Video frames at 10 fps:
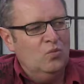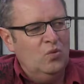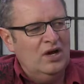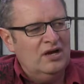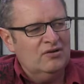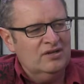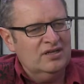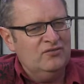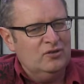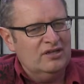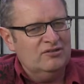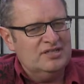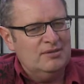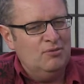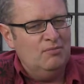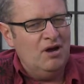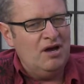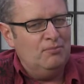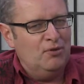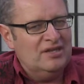Wow. Can I give you another example?
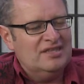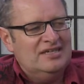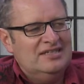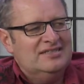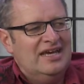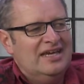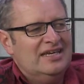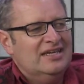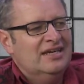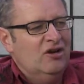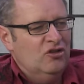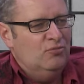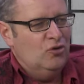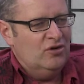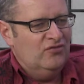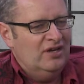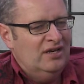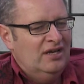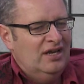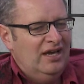My brother is on the board of
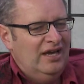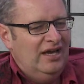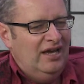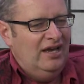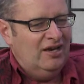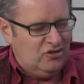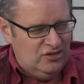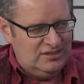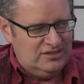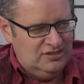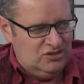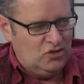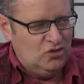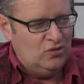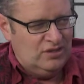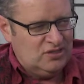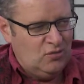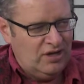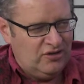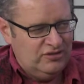a Christian school, and it's
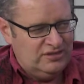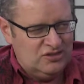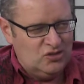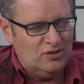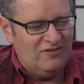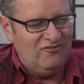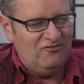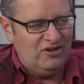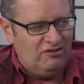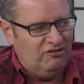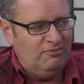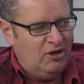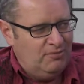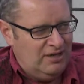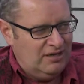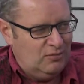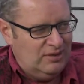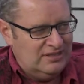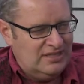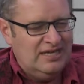quite a Christian school in a very remote part of
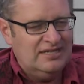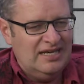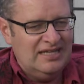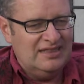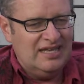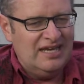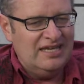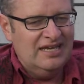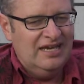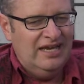Queensland, and they